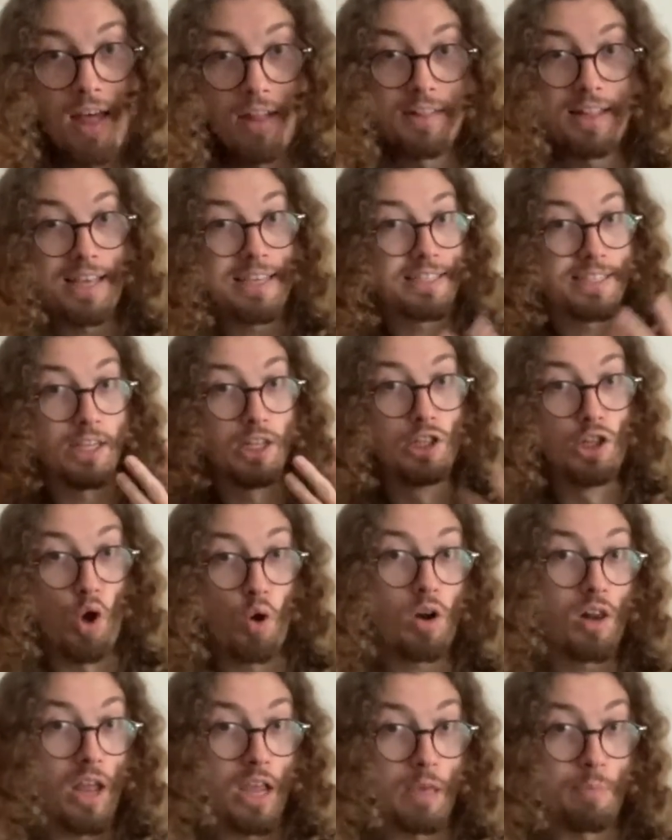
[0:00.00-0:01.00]
They still
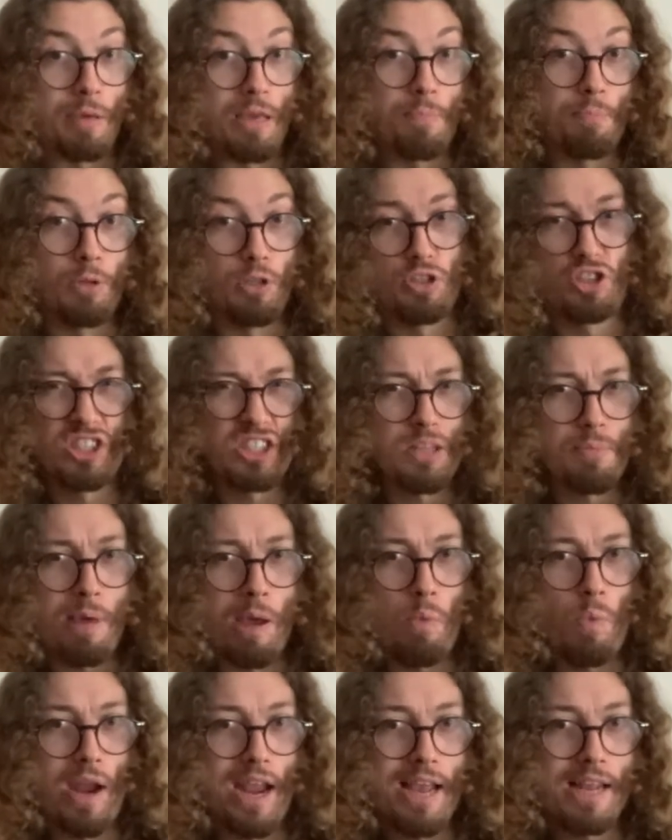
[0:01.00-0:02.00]
look like people, just a
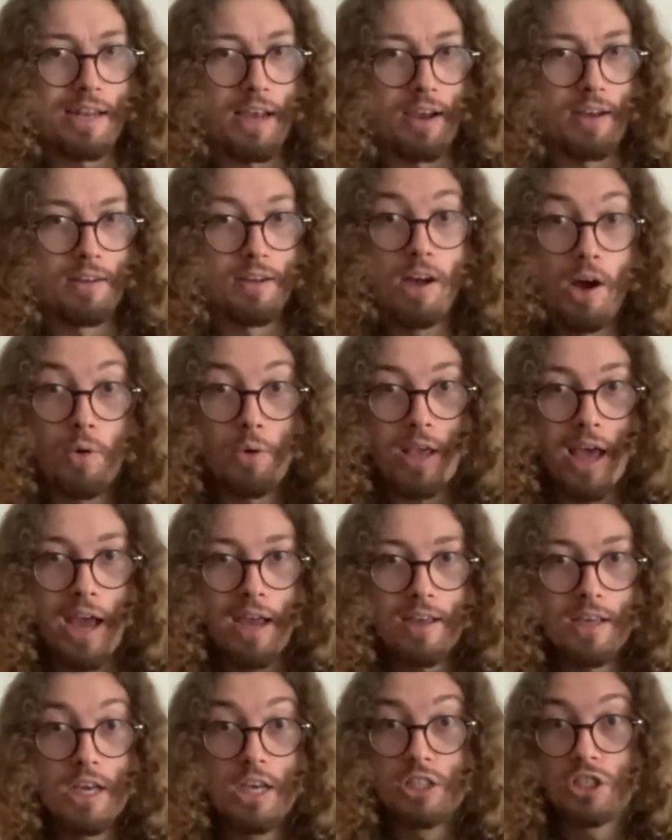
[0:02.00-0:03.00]
bit weirder.
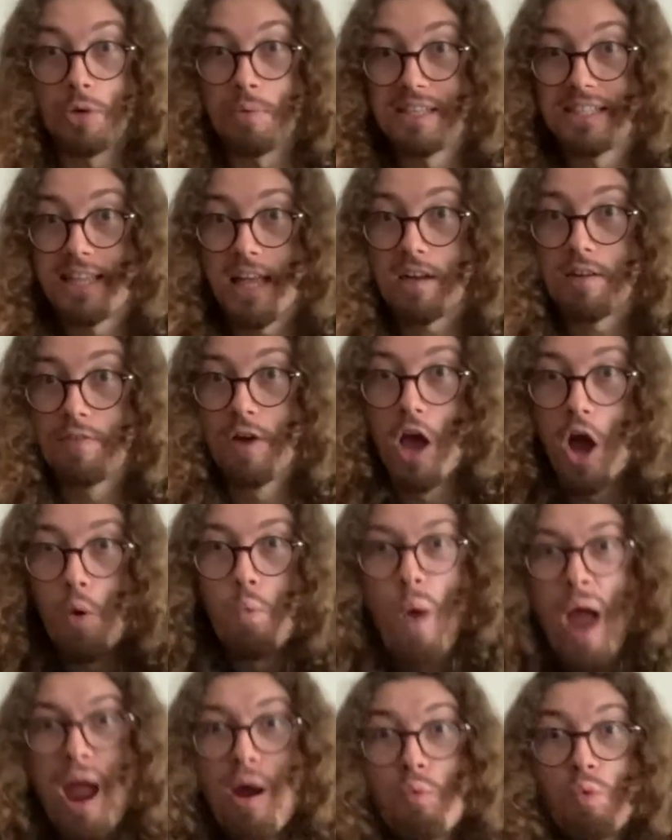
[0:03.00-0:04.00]
Okay, so instead of a
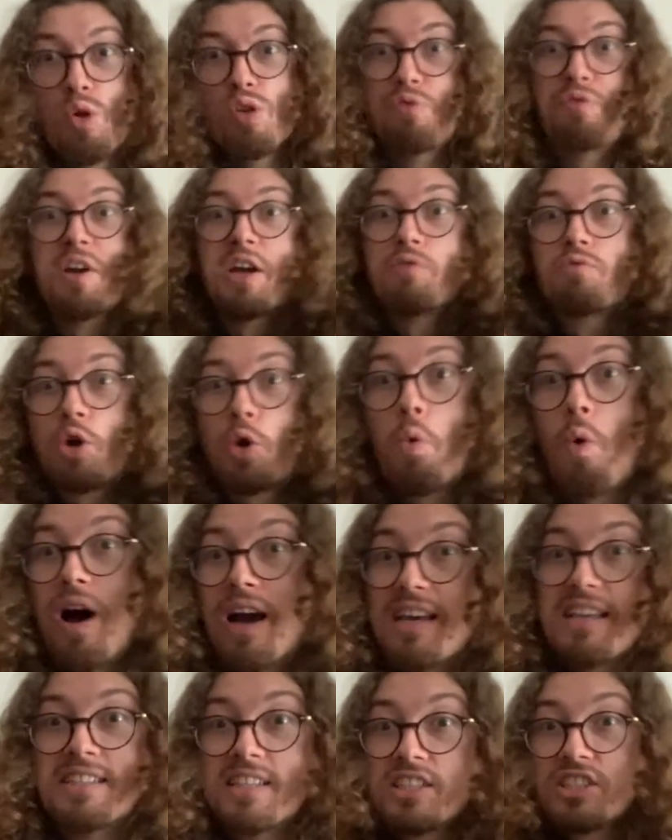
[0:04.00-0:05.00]
werewolf, it
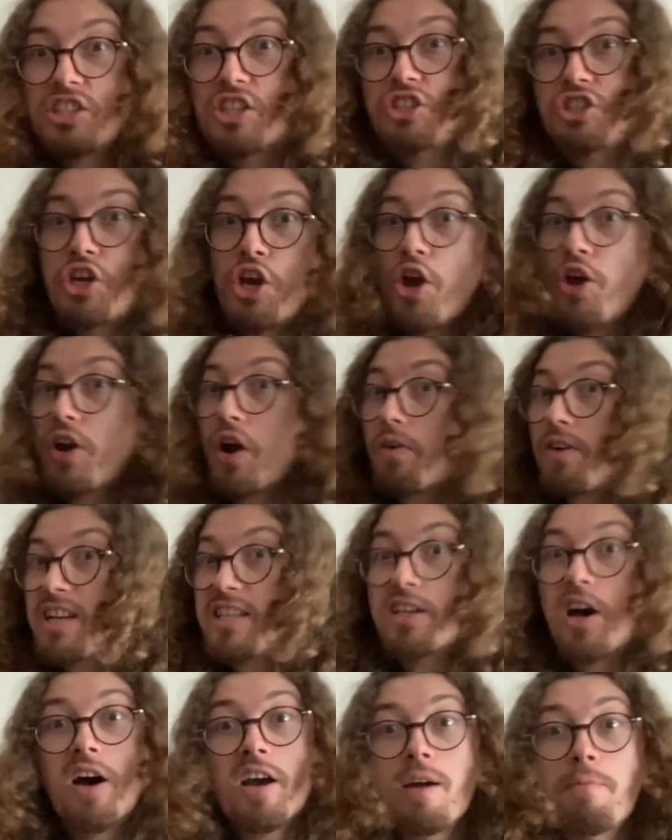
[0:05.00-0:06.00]
requires us to turn our
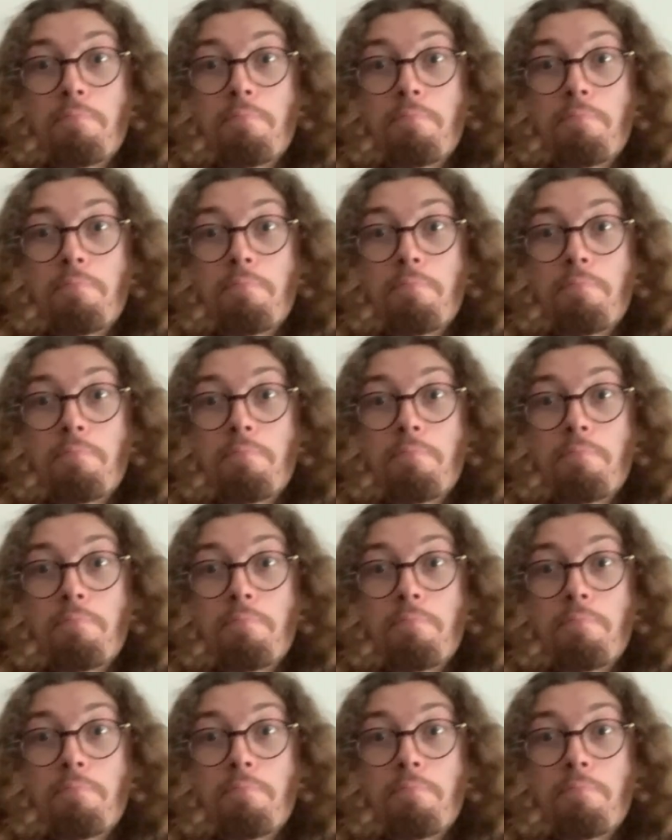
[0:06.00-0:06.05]
entire